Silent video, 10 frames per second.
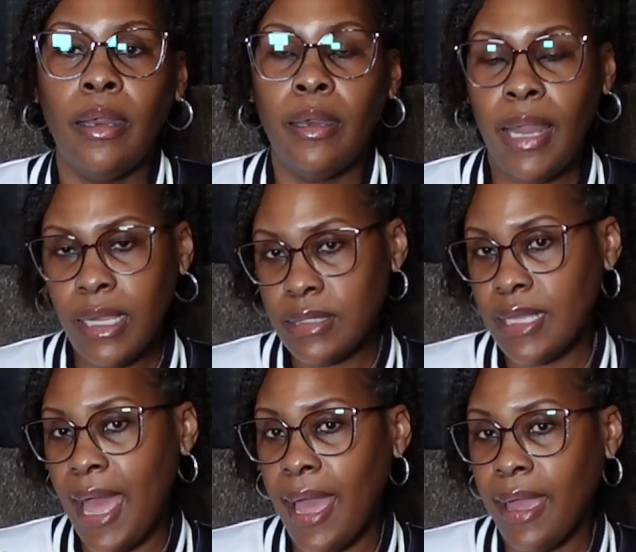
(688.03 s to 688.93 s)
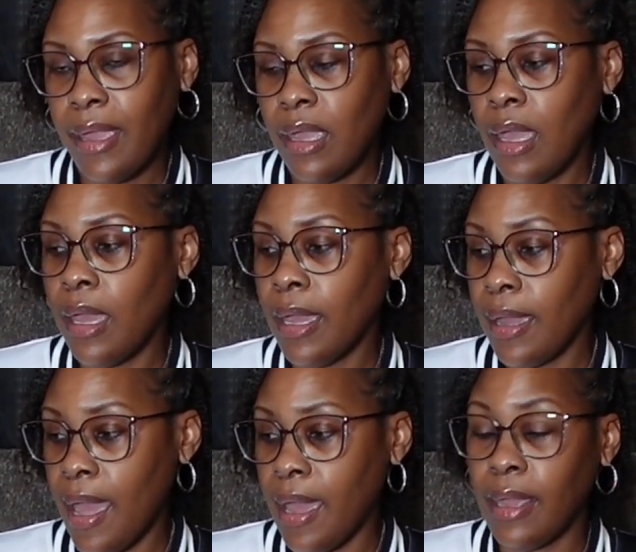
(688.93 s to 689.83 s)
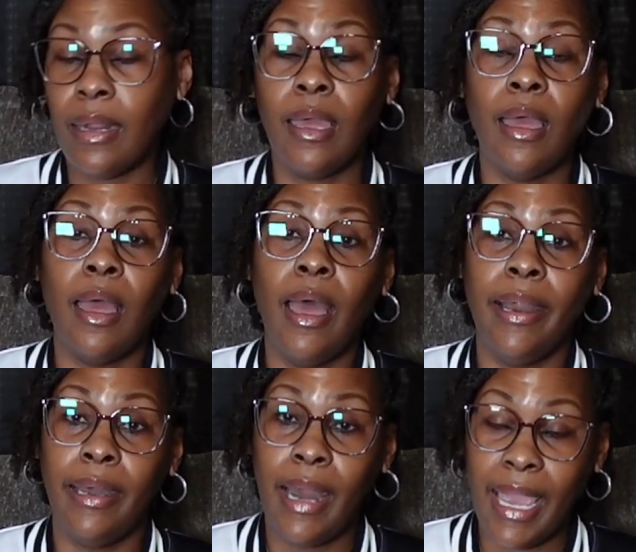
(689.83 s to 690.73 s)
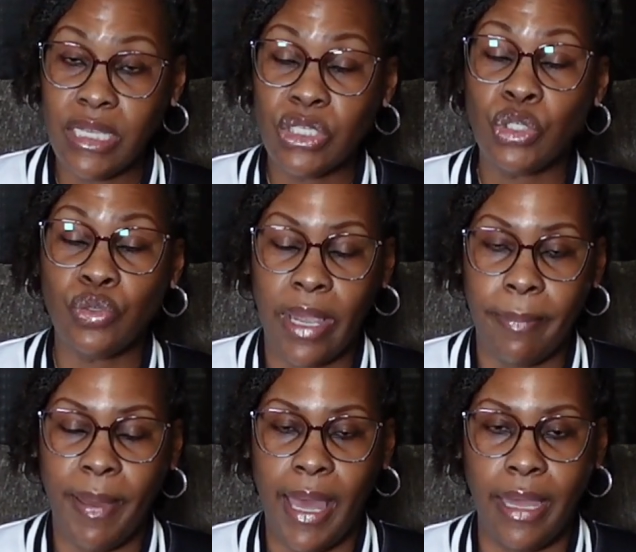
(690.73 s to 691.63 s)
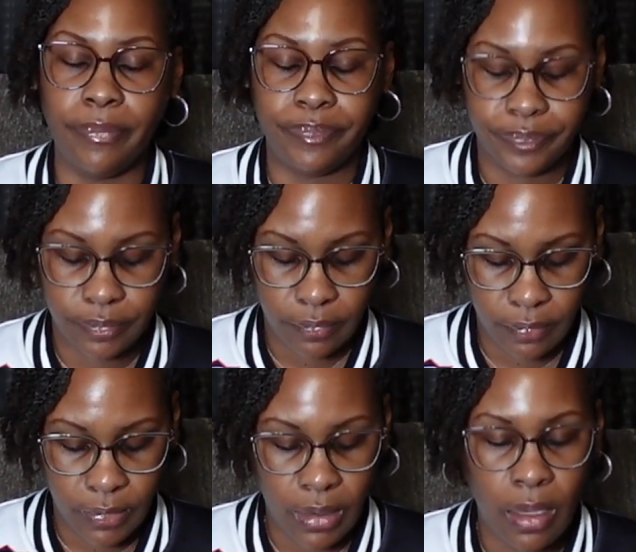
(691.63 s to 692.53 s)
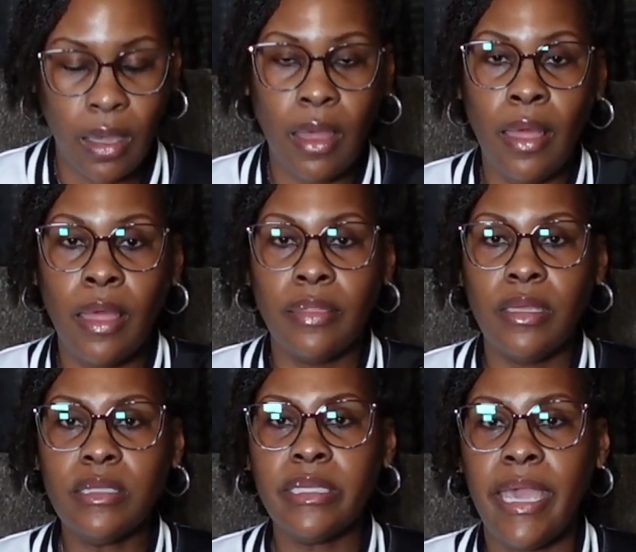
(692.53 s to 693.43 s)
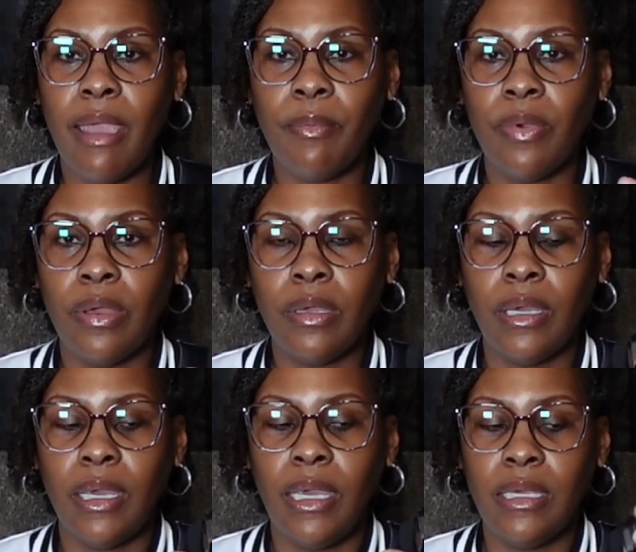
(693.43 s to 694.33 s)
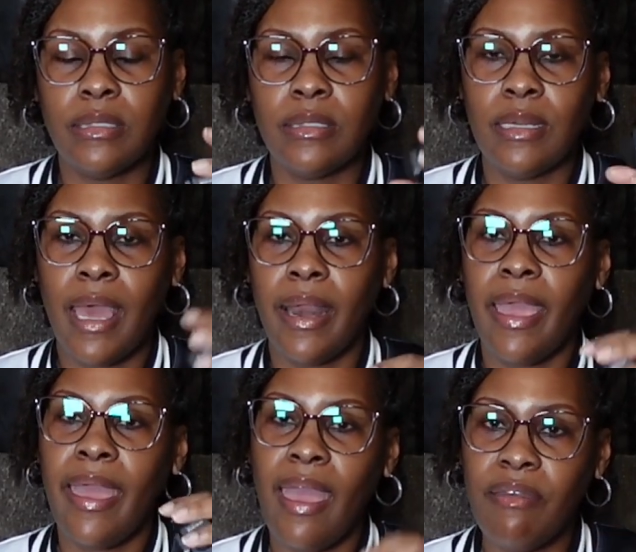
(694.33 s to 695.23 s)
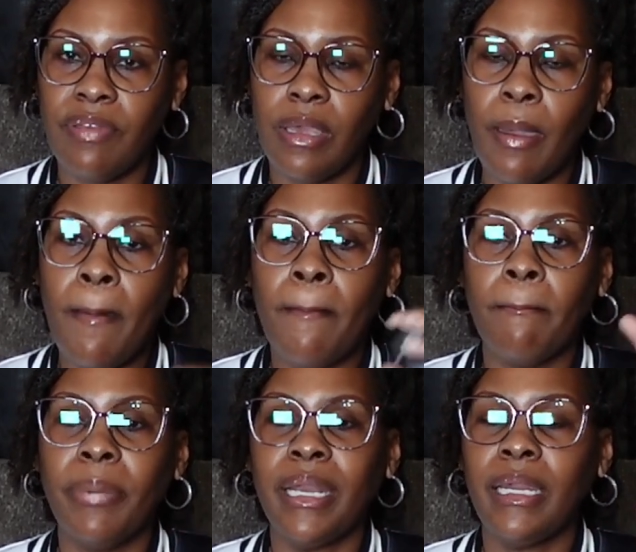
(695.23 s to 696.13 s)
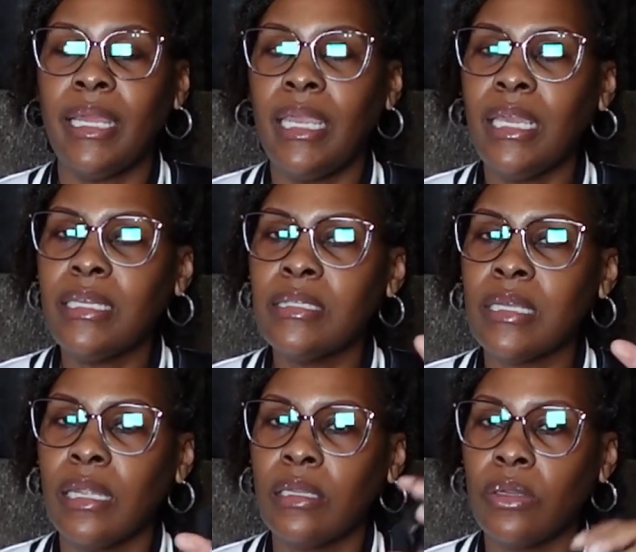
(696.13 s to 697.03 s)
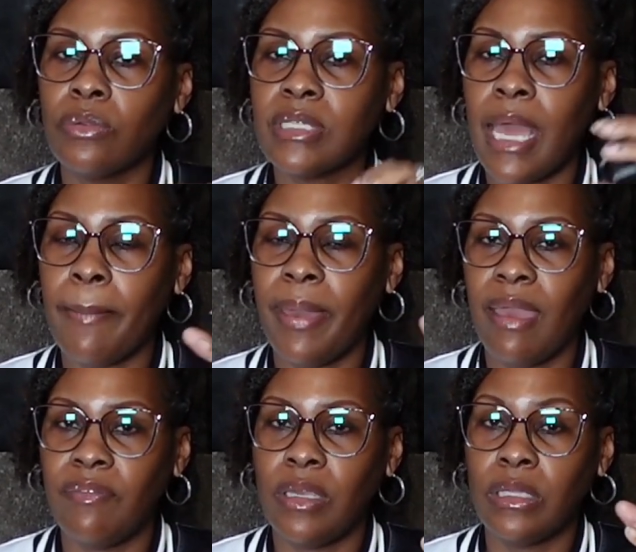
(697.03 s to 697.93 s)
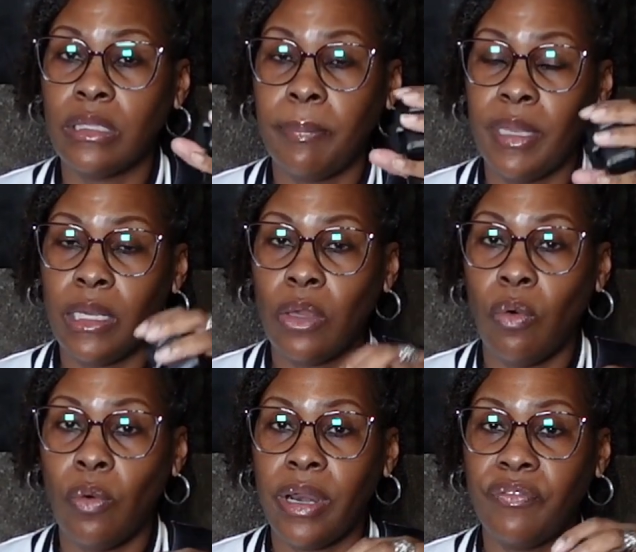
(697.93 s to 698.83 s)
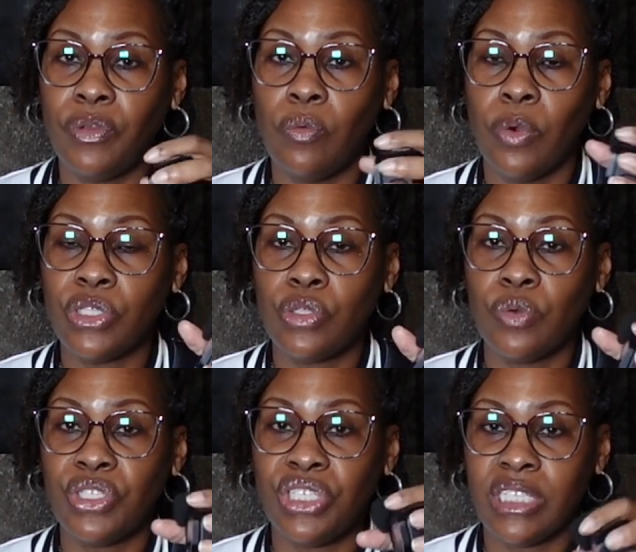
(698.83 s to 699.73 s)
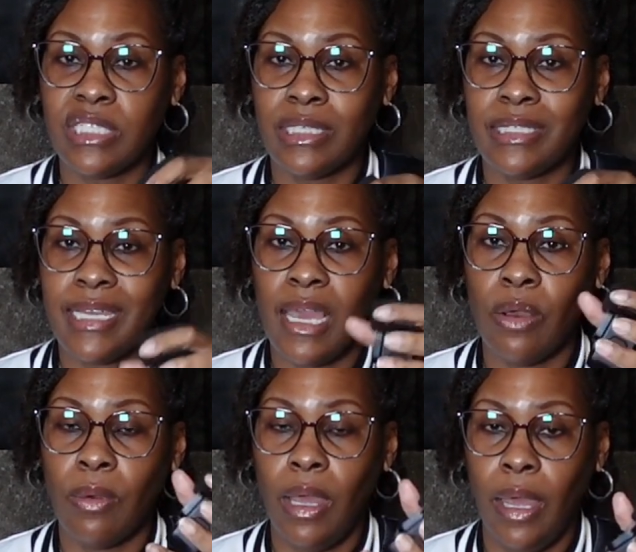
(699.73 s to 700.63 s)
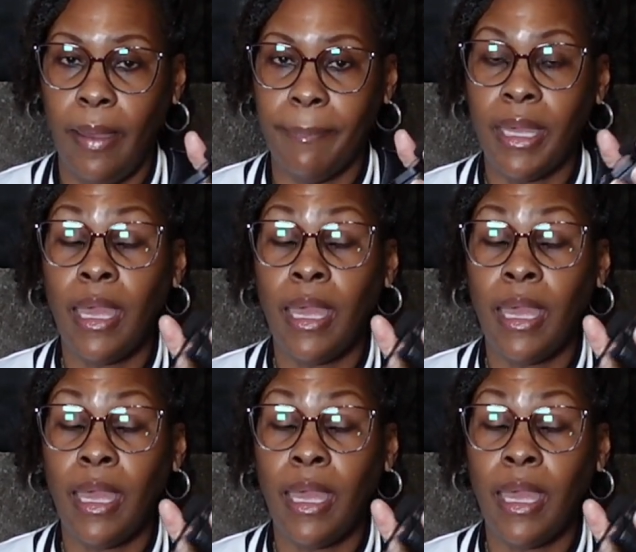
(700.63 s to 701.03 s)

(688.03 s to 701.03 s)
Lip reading: Next, I got a nice tripod. This camera is not heavy, but it is a little top heavy depending on if you want to adjust it down, up.